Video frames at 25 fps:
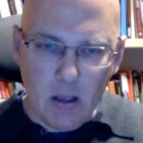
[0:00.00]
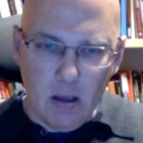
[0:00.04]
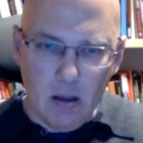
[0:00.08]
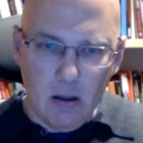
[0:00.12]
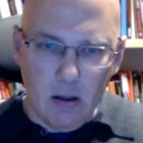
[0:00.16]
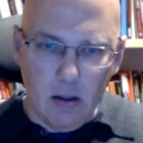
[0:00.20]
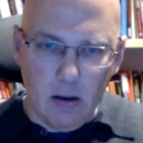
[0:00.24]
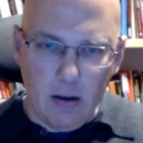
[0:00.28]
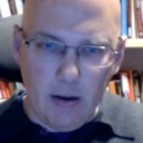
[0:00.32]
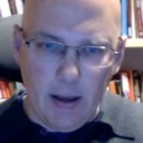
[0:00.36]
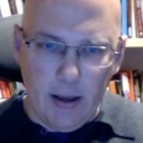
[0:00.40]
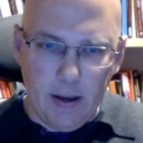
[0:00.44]

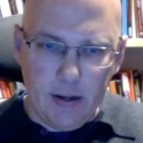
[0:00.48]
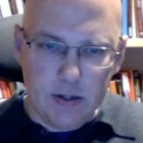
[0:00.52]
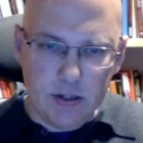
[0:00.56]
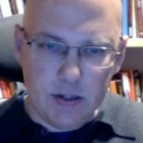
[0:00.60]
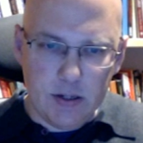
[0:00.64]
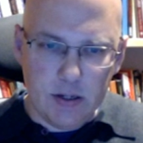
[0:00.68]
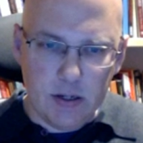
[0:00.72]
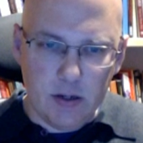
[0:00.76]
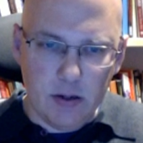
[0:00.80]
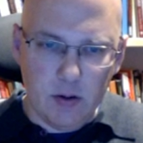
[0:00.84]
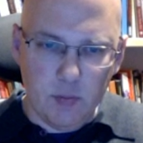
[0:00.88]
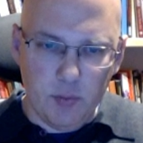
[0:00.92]

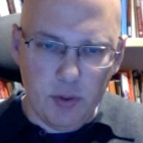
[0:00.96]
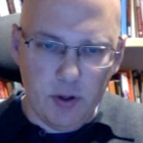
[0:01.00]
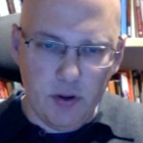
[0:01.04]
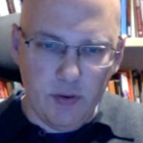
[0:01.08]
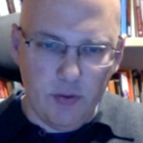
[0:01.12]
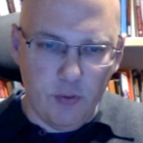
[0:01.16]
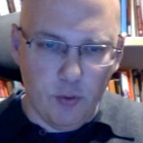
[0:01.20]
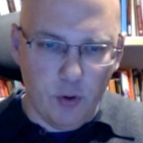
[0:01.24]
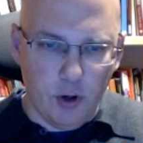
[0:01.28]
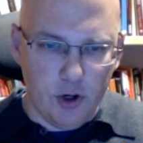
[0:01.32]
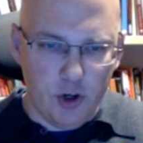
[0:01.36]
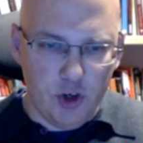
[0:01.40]
knight
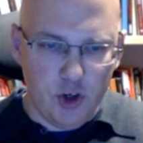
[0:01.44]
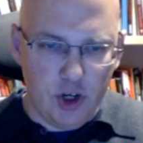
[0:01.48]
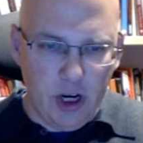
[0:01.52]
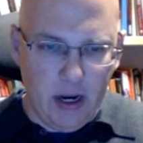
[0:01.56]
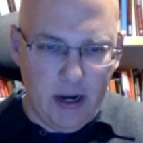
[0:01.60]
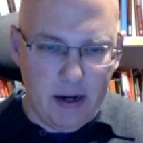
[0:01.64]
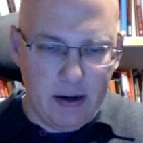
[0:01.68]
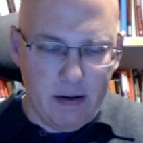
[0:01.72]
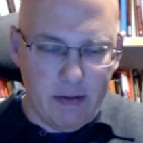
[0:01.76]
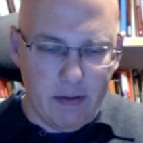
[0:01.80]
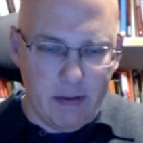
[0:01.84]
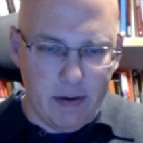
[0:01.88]
b4
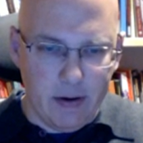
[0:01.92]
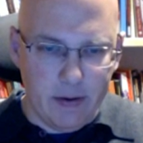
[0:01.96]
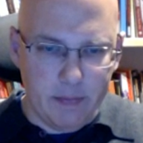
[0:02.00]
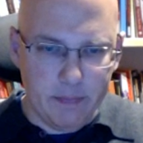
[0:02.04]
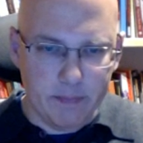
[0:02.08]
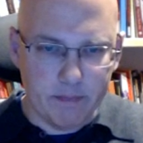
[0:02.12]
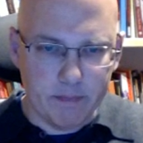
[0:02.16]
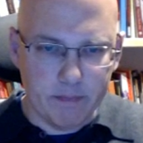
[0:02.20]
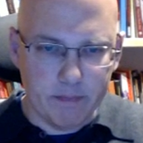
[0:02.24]
check line.